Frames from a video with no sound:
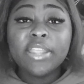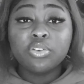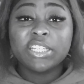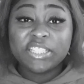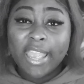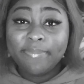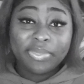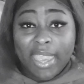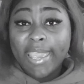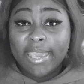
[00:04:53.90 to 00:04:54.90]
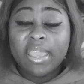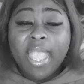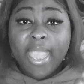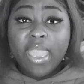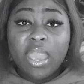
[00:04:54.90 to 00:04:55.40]
I do the same
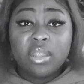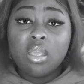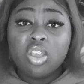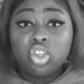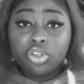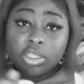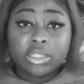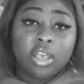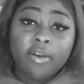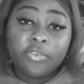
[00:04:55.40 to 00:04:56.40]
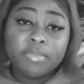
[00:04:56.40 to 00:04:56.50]
thing and you should sub for